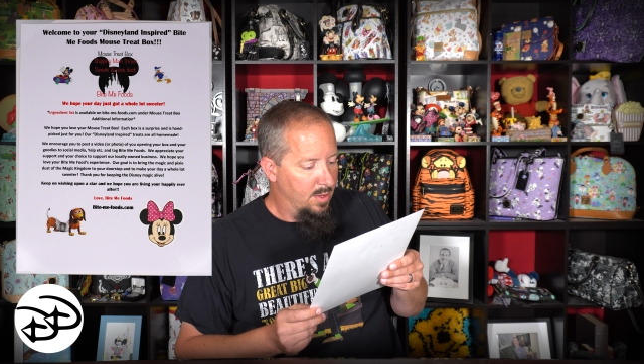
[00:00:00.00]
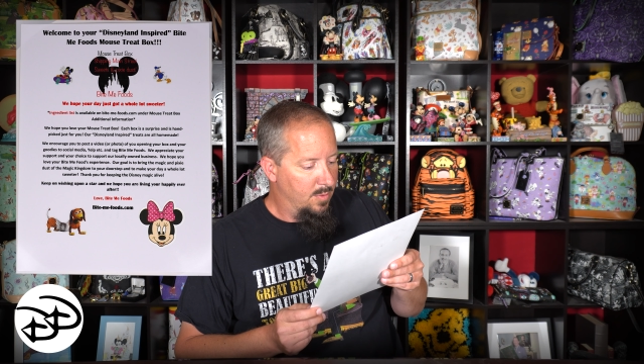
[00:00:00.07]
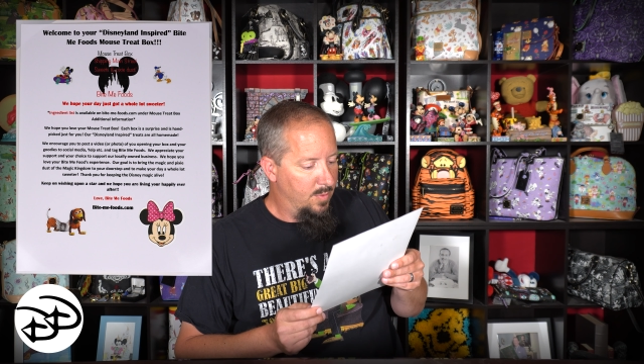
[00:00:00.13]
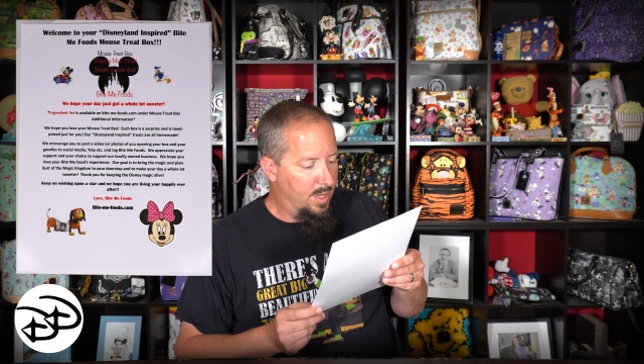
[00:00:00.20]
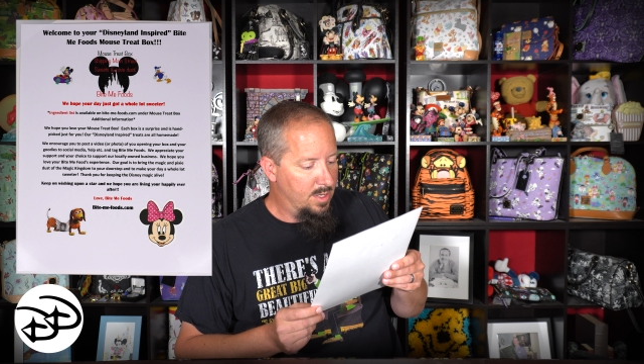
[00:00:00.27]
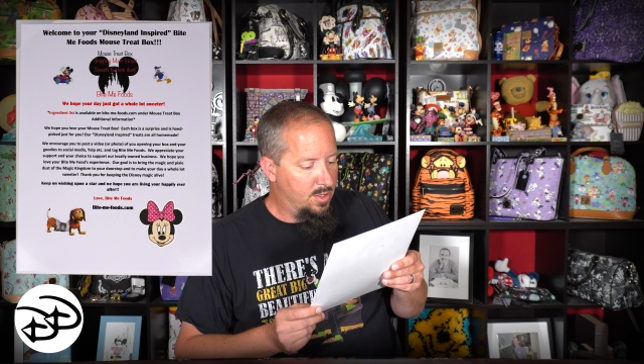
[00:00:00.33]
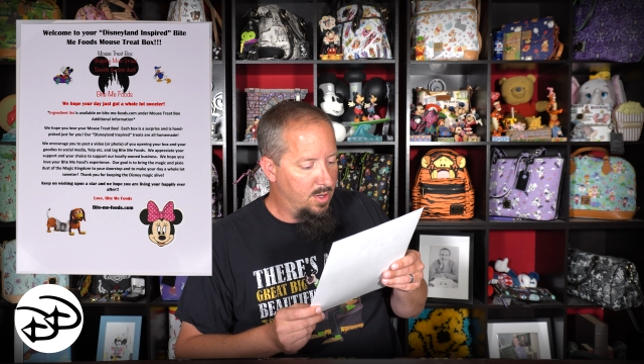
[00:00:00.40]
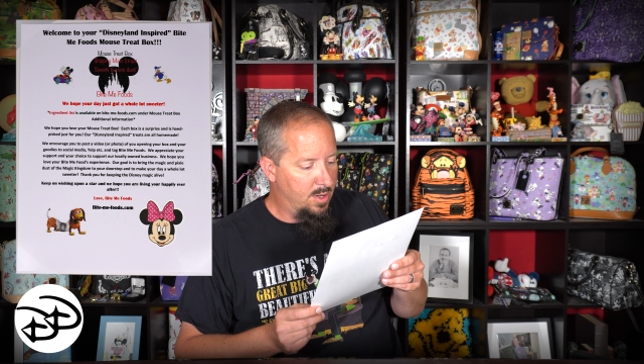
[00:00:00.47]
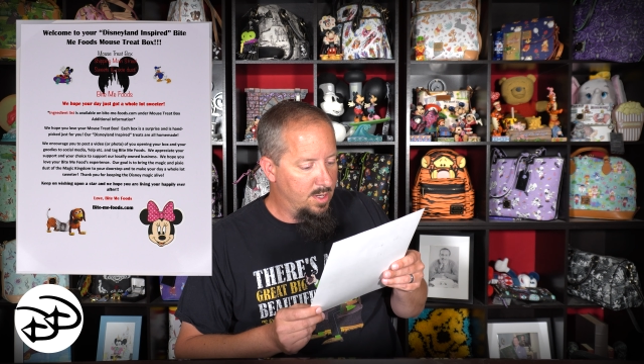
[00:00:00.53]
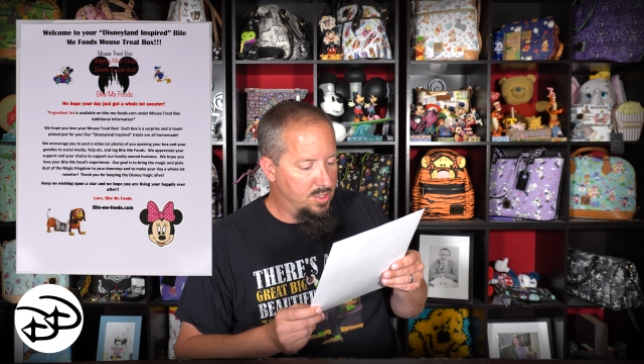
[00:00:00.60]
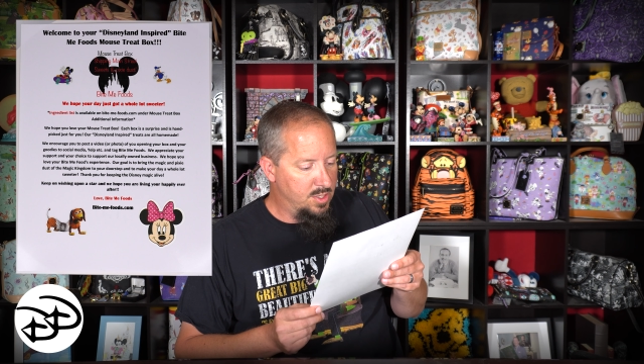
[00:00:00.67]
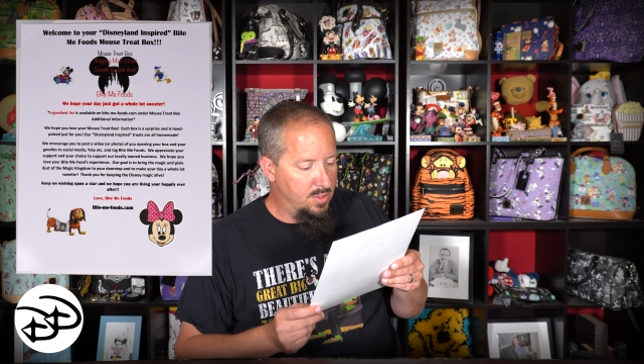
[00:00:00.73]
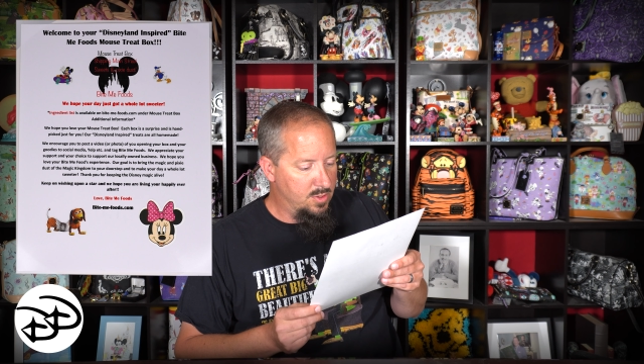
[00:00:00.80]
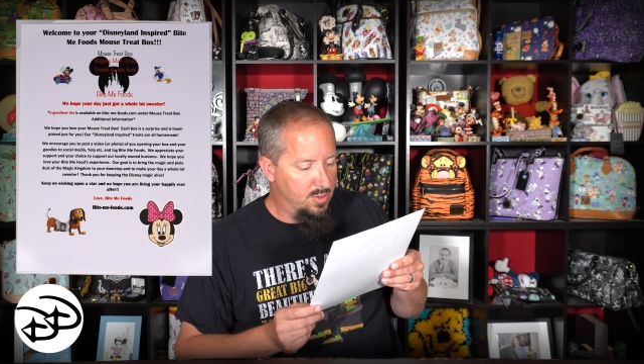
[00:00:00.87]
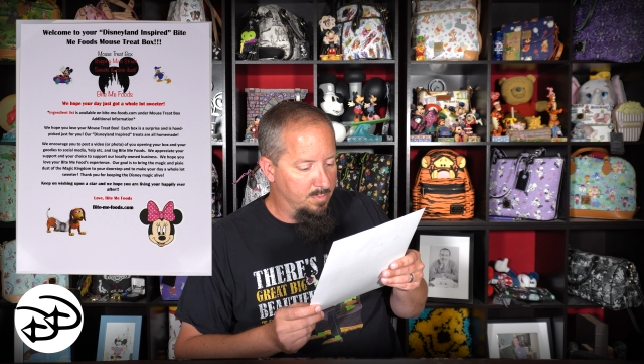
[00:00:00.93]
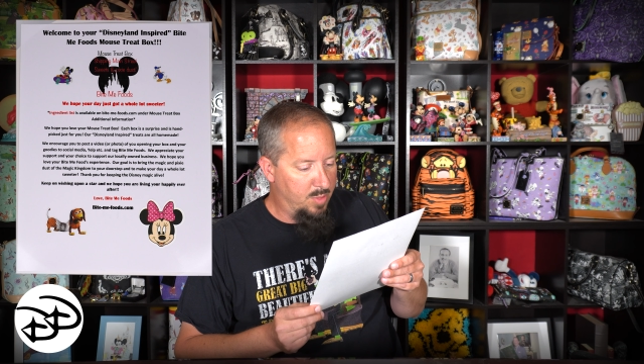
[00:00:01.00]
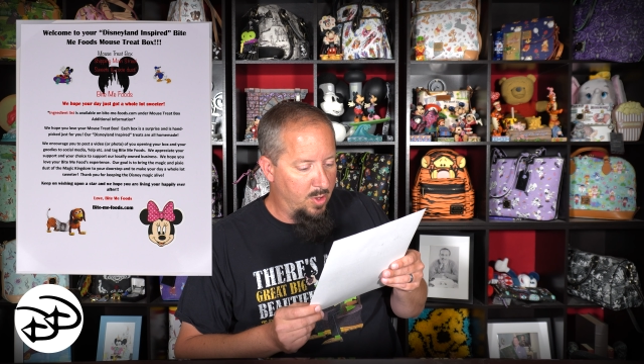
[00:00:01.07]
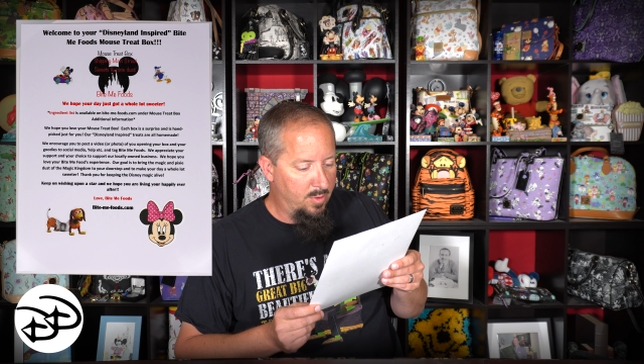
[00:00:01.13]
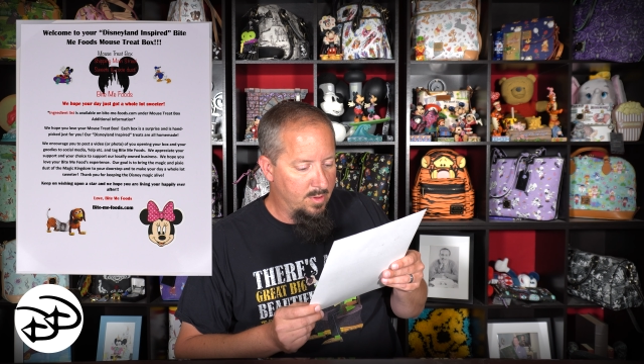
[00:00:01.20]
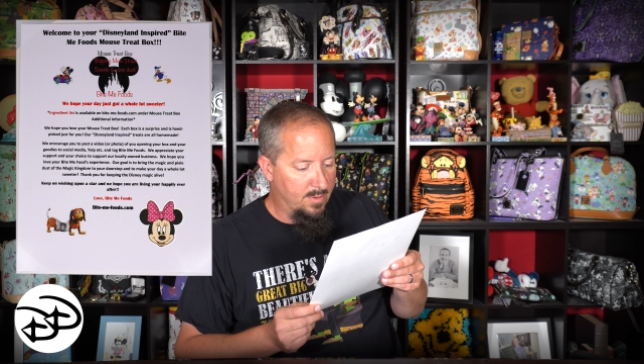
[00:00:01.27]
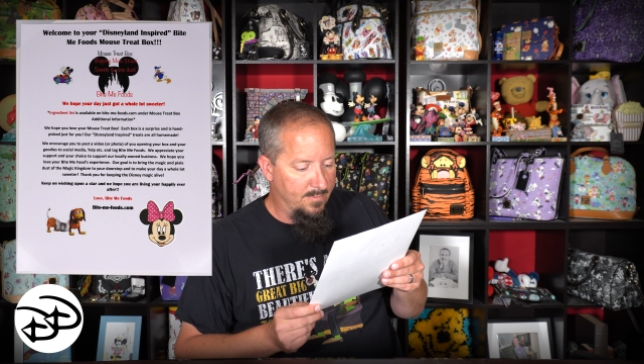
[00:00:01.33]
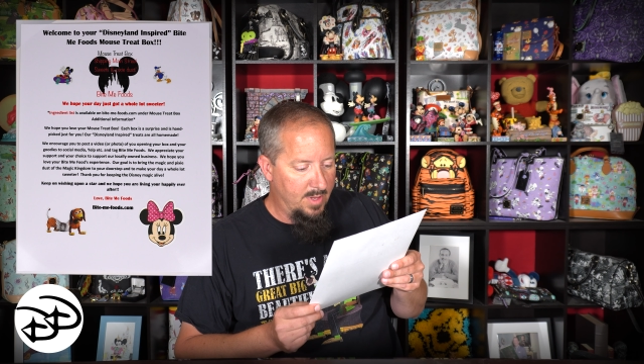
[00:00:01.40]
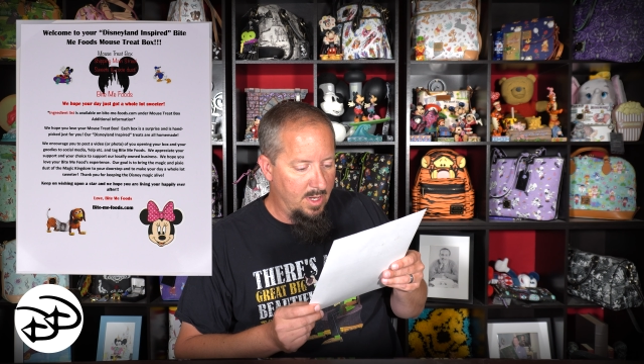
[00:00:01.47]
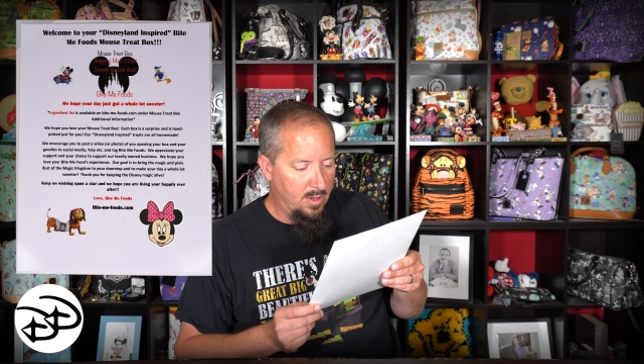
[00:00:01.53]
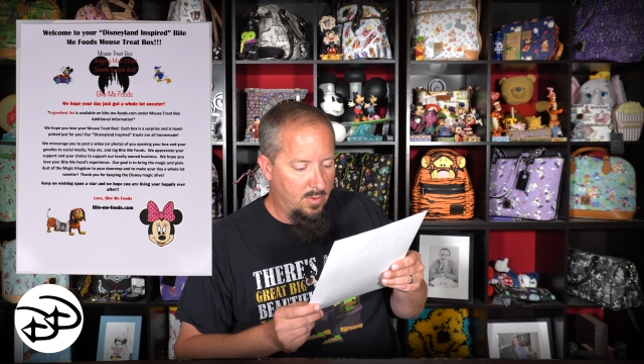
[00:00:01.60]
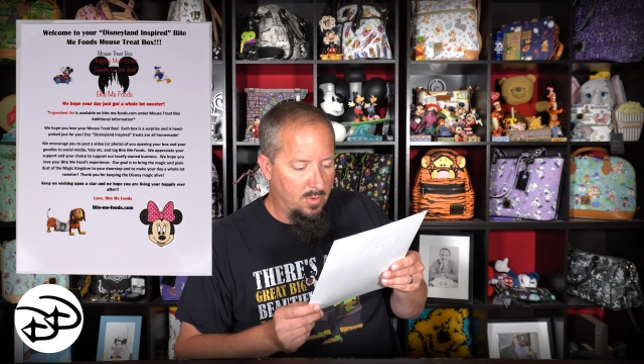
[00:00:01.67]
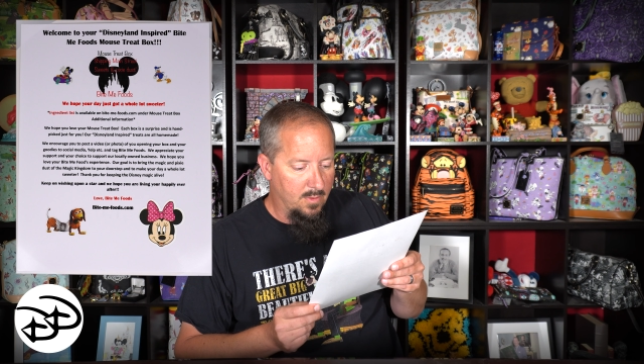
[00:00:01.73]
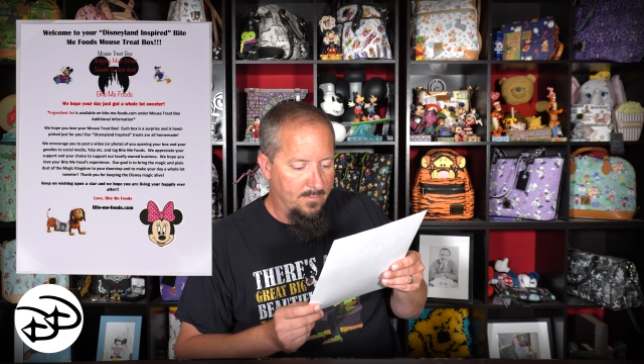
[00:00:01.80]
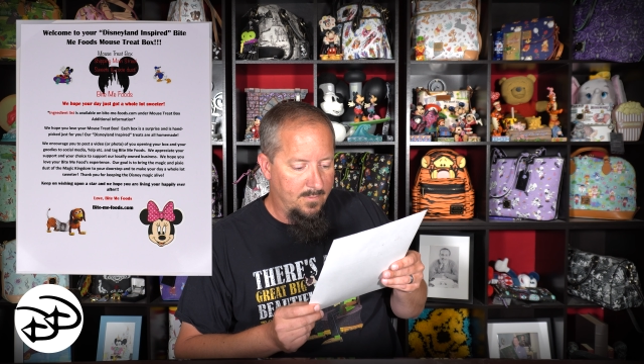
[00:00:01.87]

We encourage you to post a video or